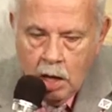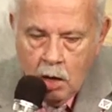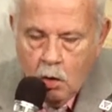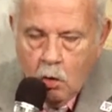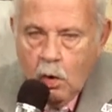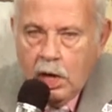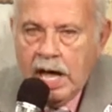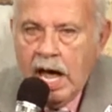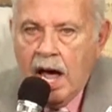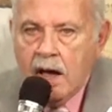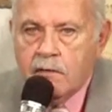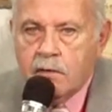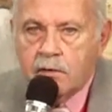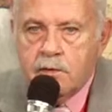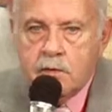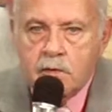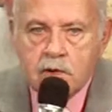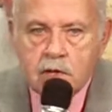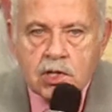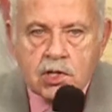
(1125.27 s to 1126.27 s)
We have
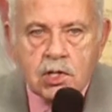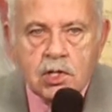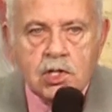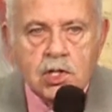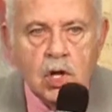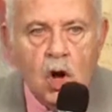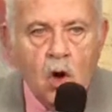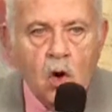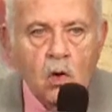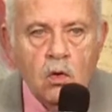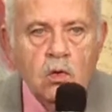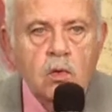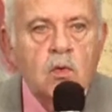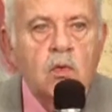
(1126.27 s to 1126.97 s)
so